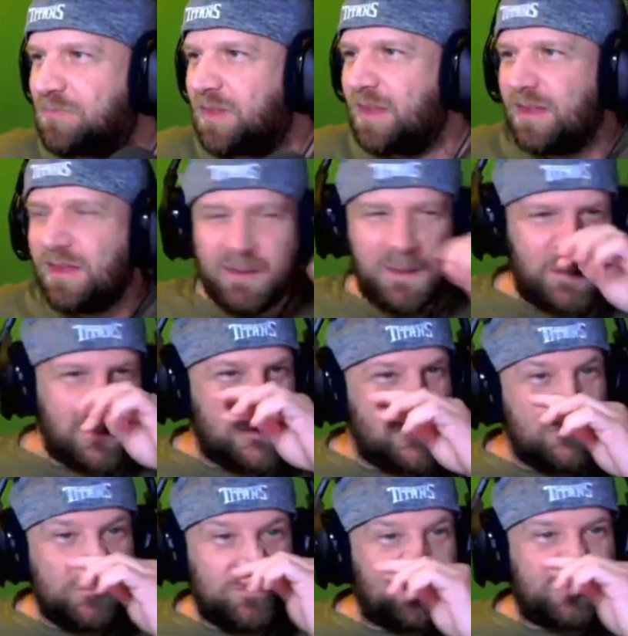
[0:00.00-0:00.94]
we spent
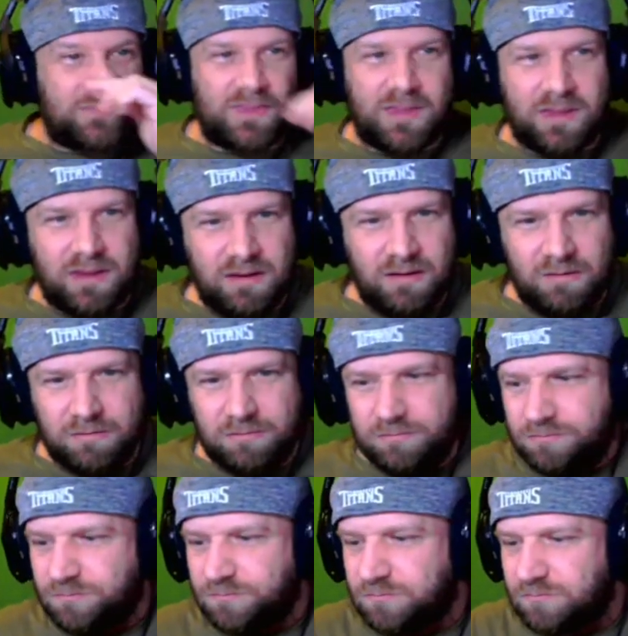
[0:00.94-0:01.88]
two first round
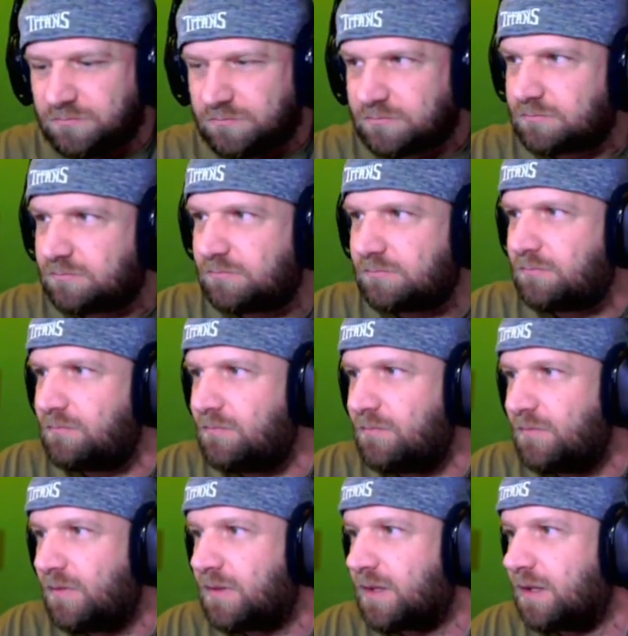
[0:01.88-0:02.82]
picks on a
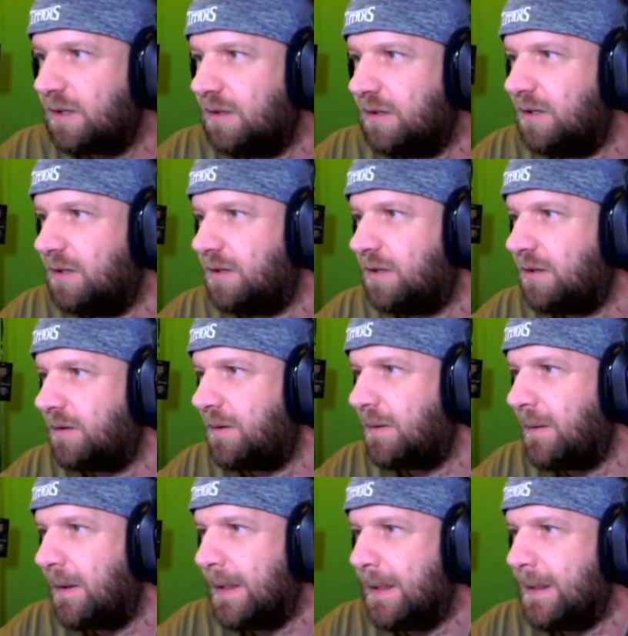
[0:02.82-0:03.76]
few years ago
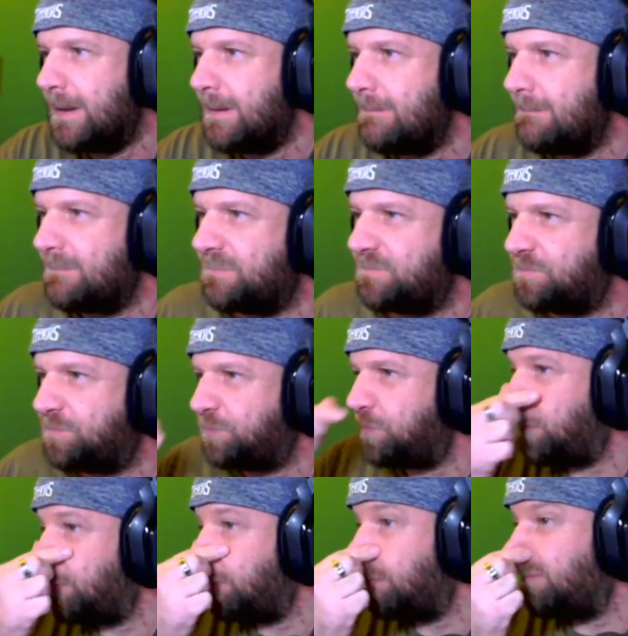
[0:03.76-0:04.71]
on yeah.
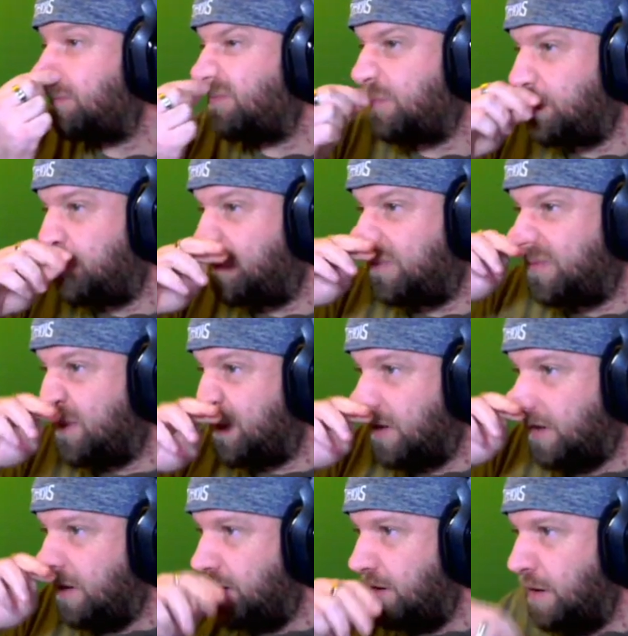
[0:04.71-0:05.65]

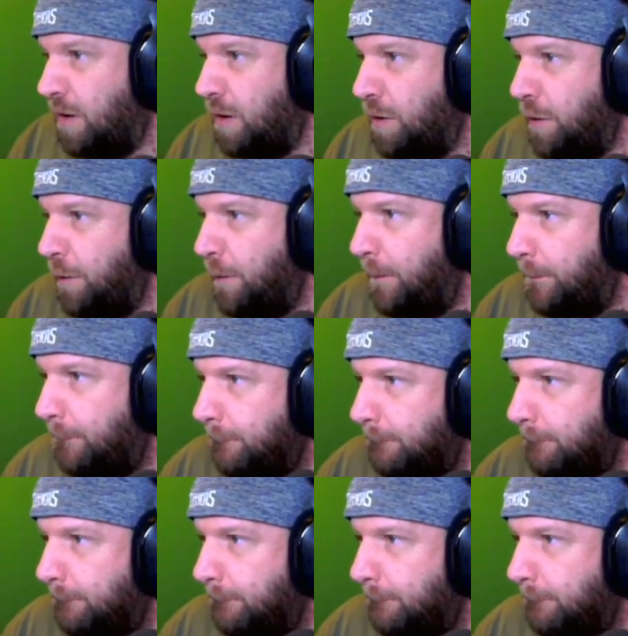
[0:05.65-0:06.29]
Yeah, bro.